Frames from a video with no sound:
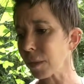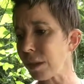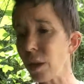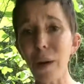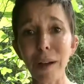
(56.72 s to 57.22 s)

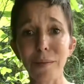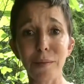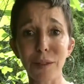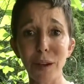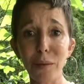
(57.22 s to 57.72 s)
so I
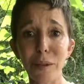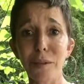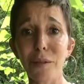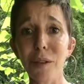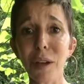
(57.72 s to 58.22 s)
started with
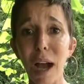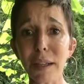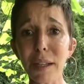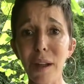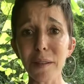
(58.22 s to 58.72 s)
a few
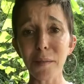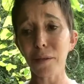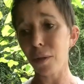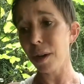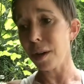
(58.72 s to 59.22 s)
cocktails, and
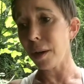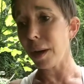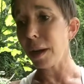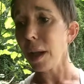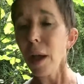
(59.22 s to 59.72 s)
before you knew
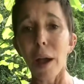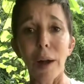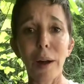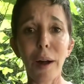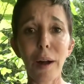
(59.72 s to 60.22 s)
it,
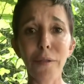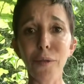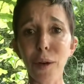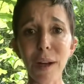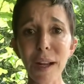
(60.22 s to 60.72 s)

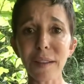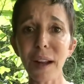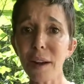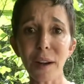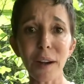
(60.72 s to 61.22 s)
4 days
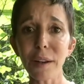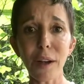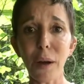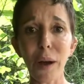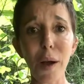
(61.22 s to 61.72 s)
later,
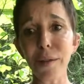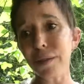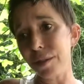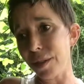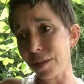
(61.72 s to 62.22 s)
I
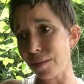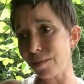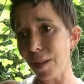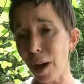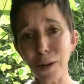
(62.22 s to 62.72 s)
was just
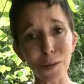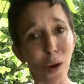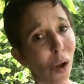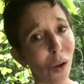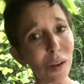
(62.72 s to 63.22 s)
on a
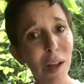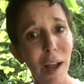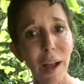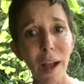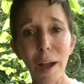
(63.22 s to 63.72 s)
roll
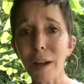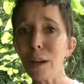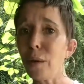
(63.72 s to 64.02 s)
and not